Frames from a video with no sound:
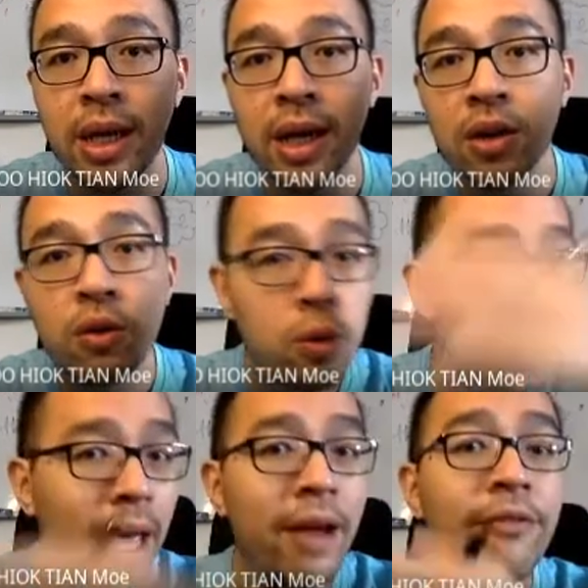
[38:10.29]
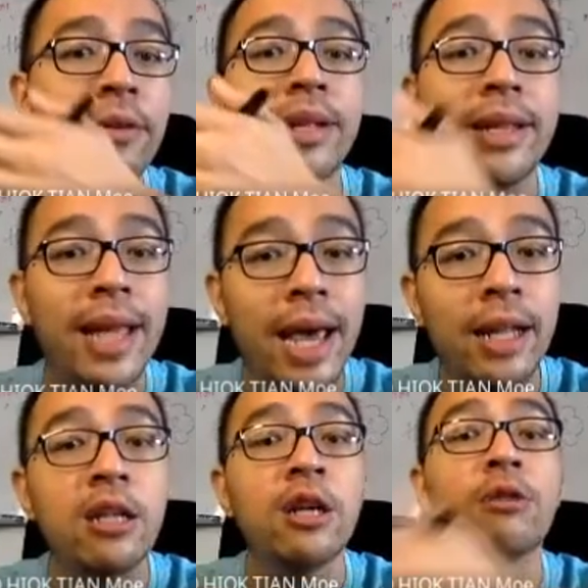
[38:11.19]
Cool air from the land
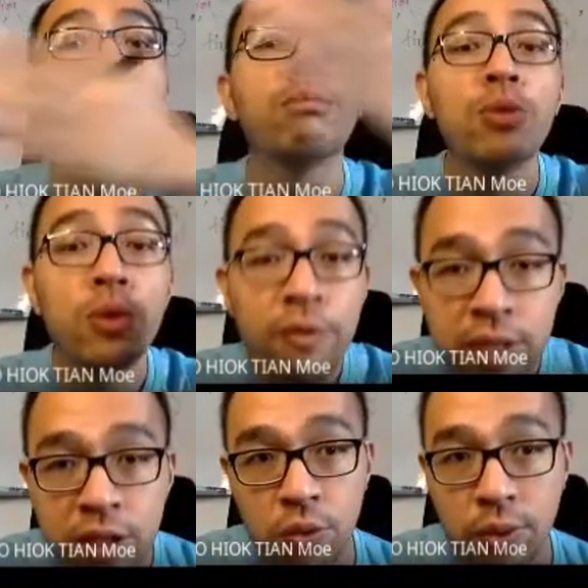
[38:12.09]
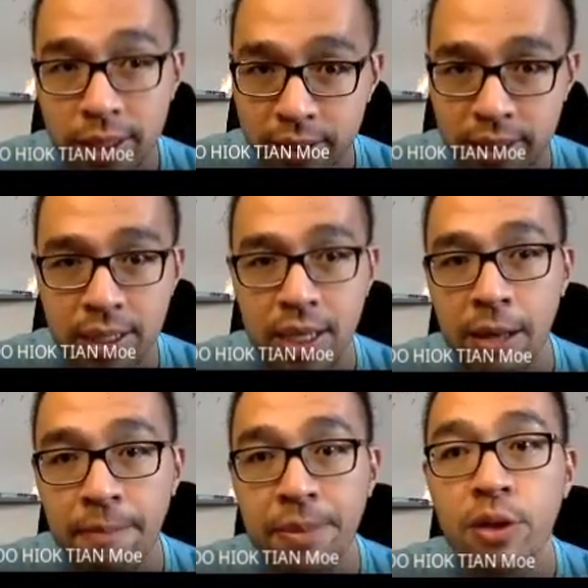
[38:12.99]
moves towards the sea
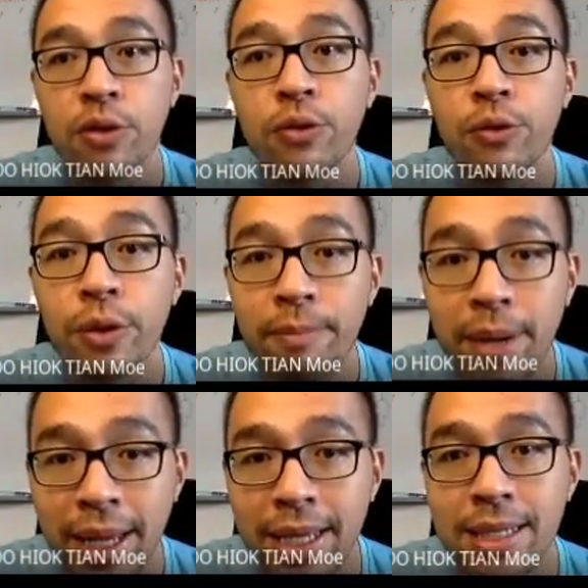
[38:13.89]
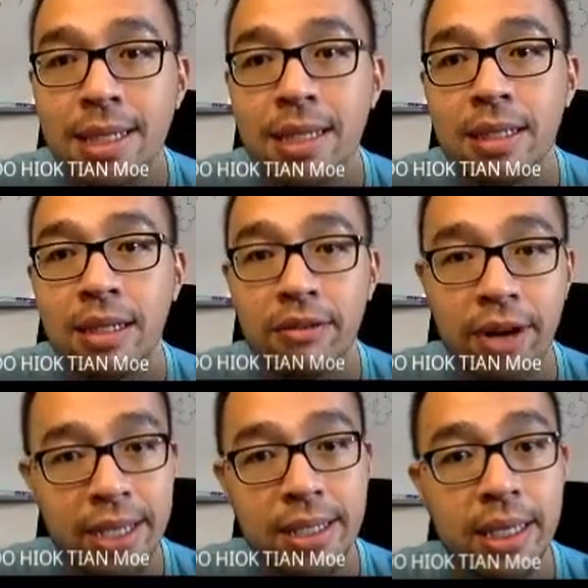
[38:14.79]
to replace the
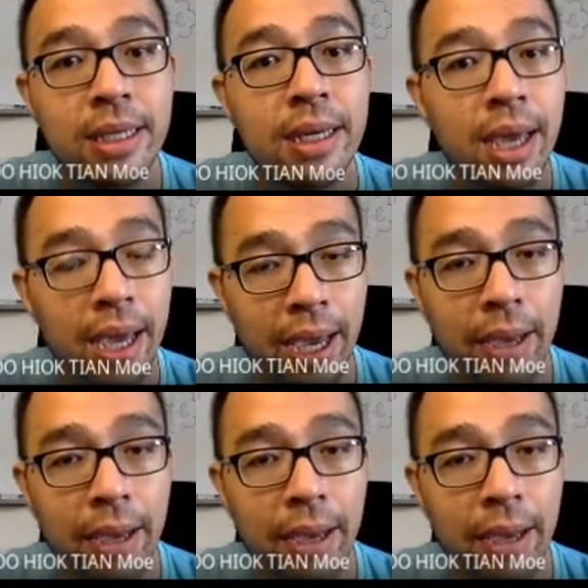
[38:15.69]
rising air.